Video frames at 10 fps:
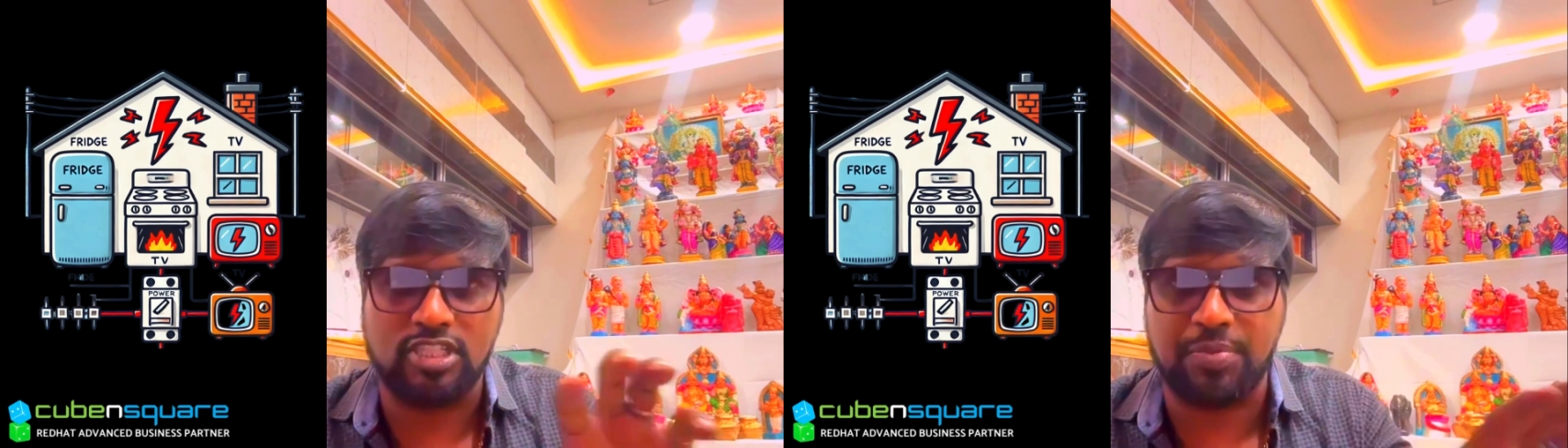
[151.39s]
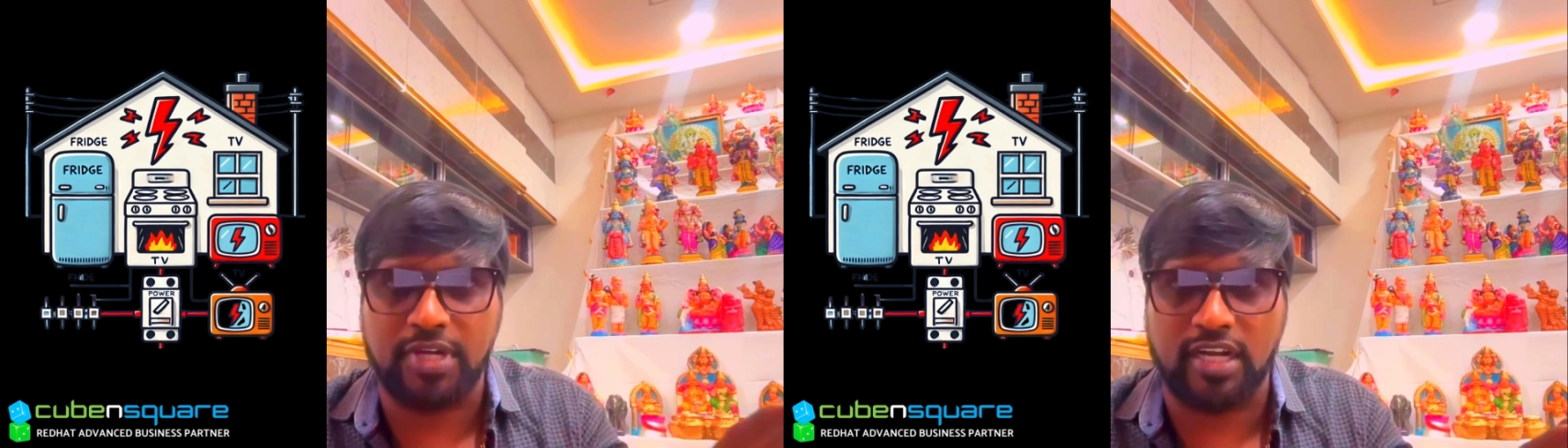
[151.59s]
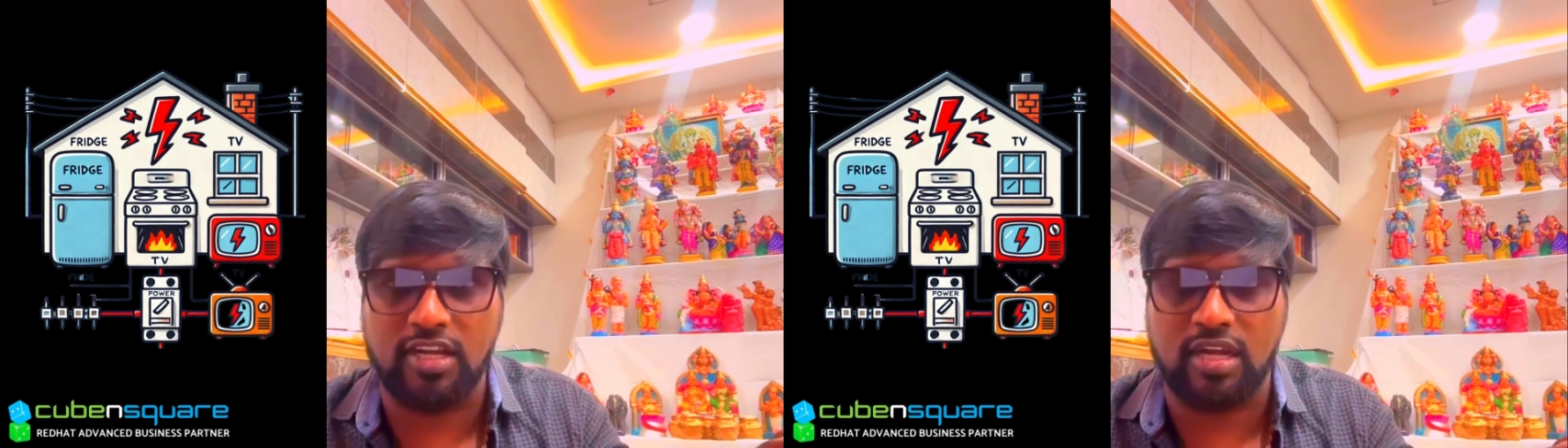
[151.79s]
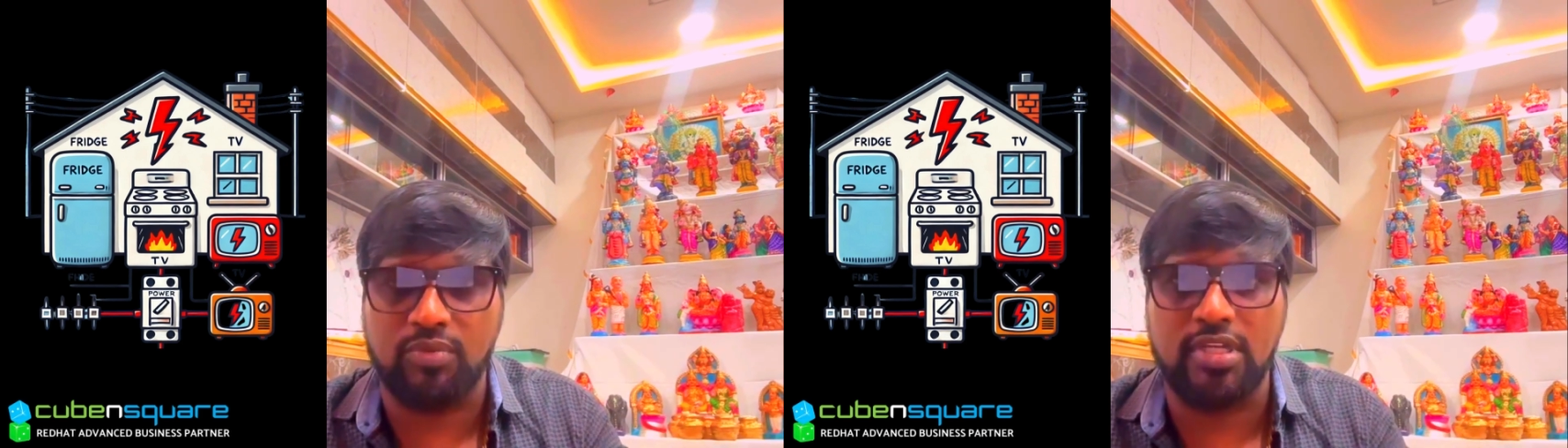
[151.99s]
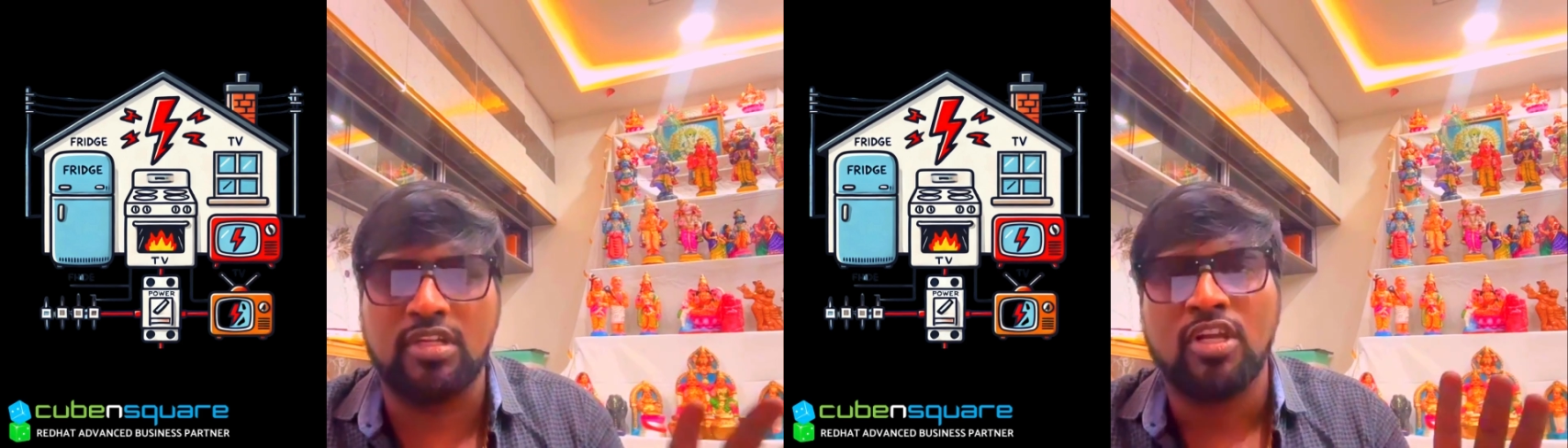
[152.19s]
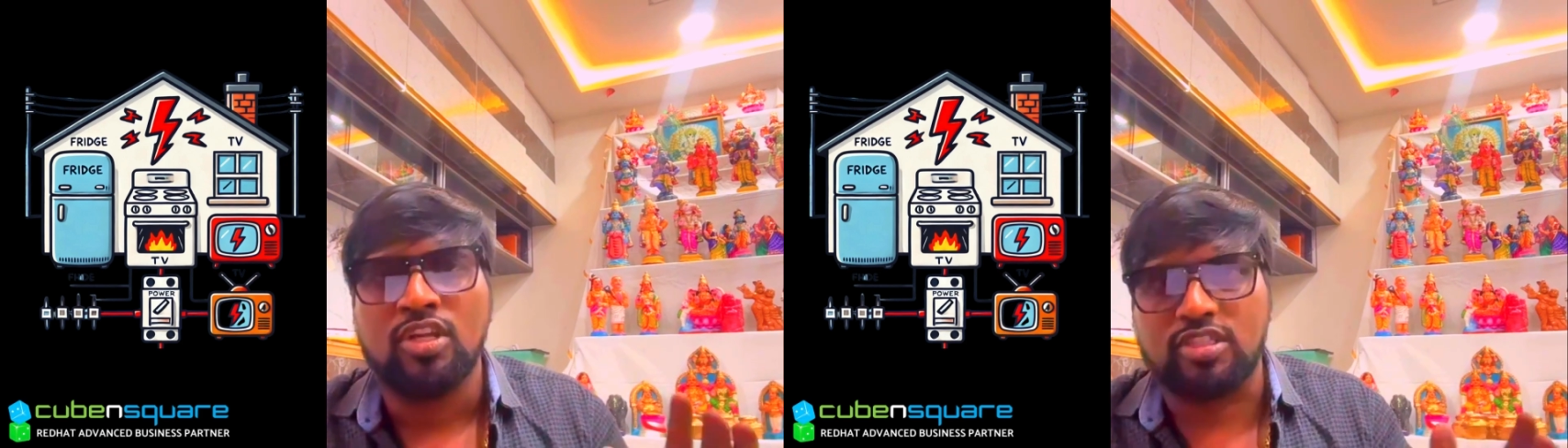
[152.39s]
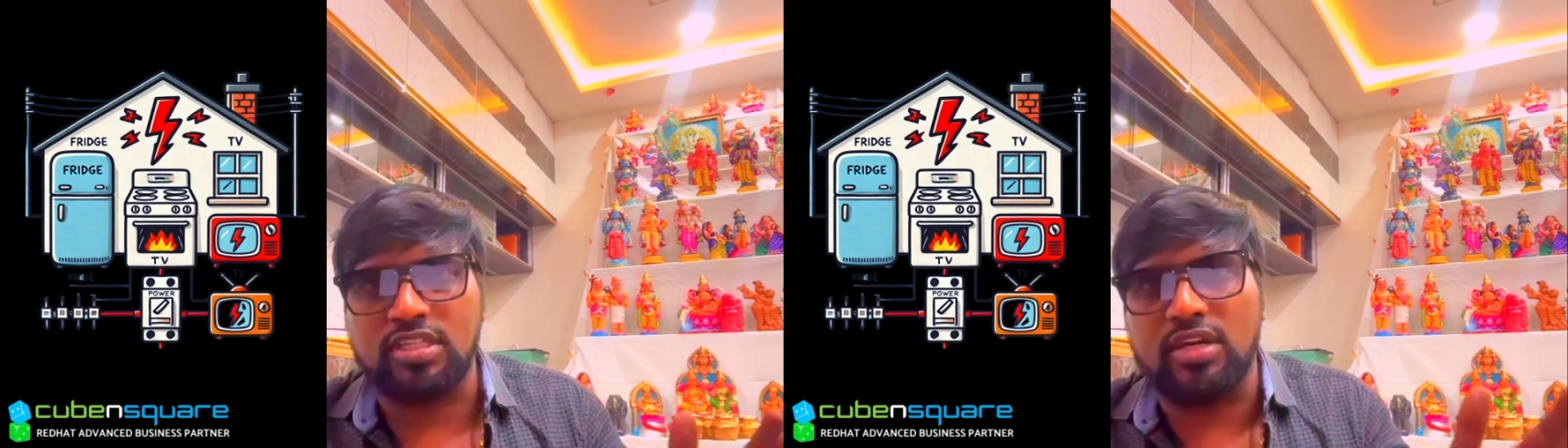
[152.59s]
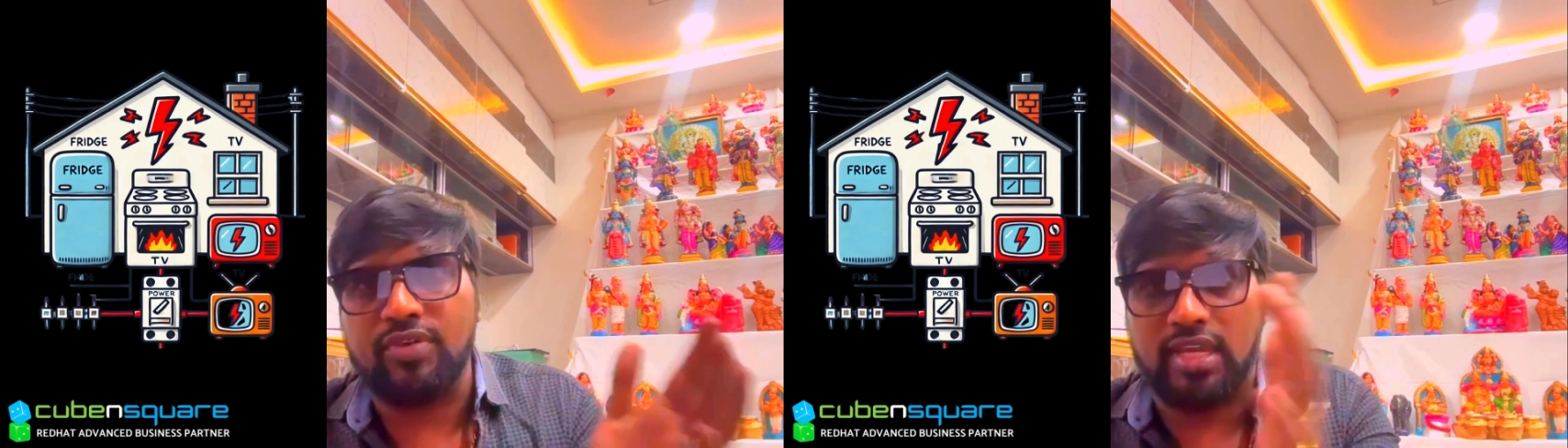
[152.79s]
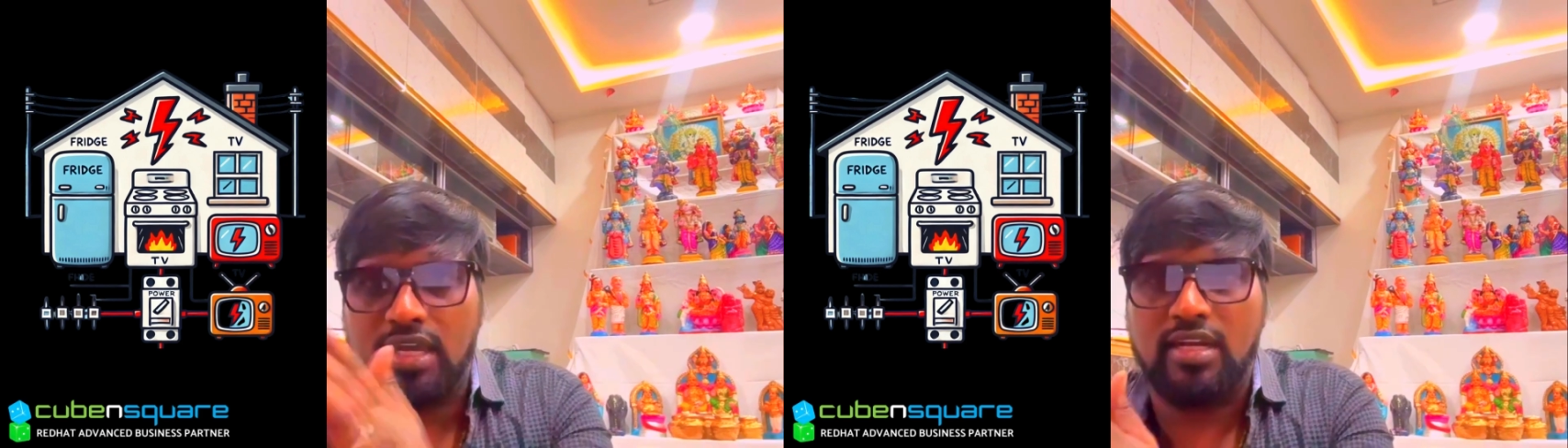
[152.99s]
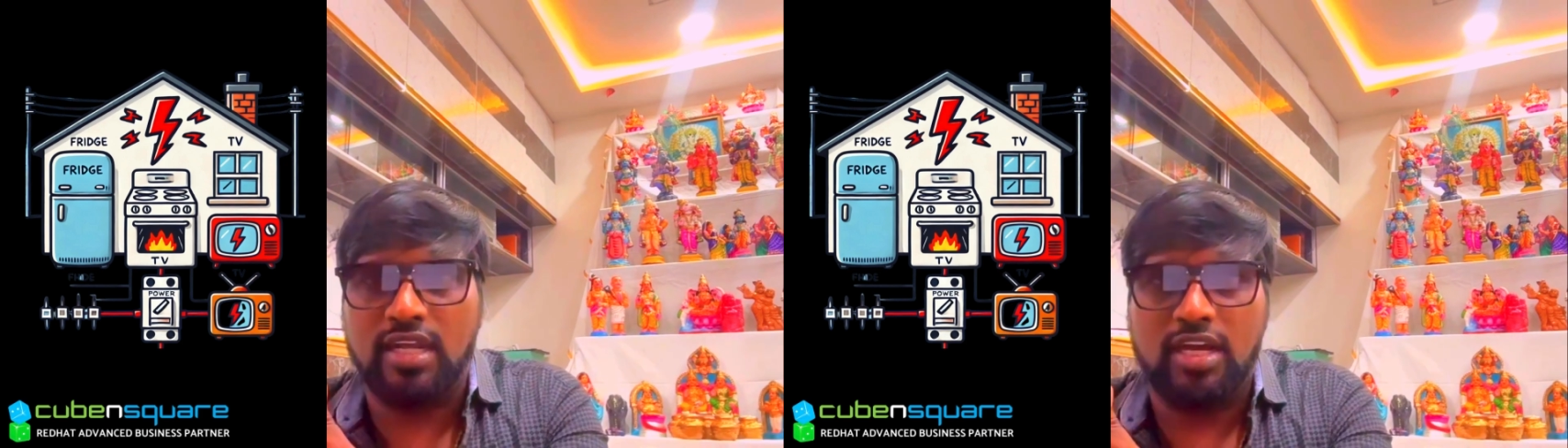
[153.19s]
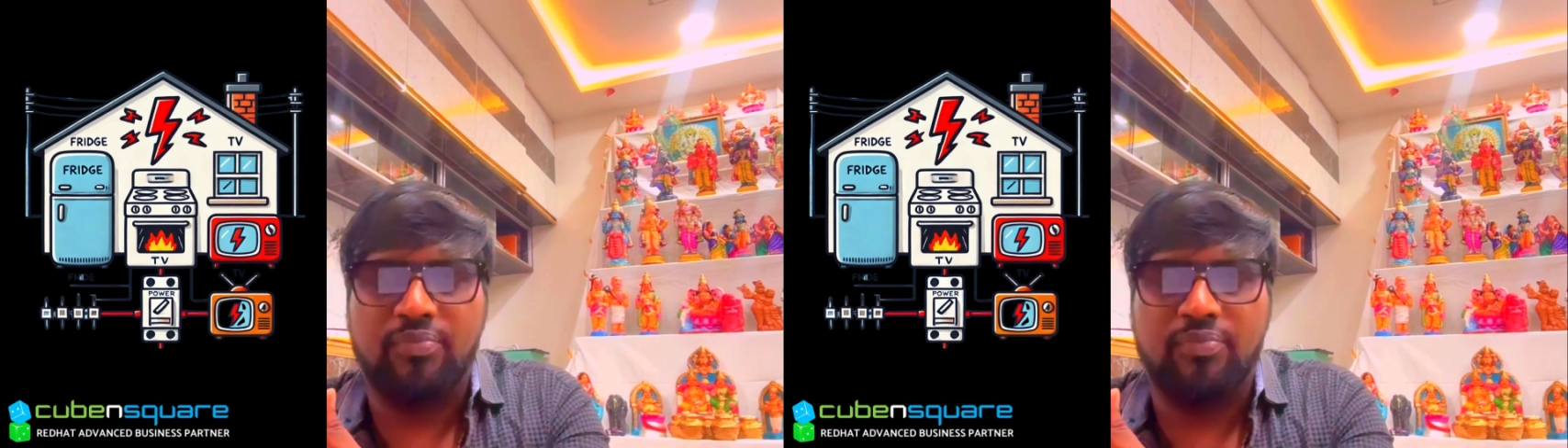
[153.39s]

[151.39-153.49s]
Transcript: this particular oven so that we can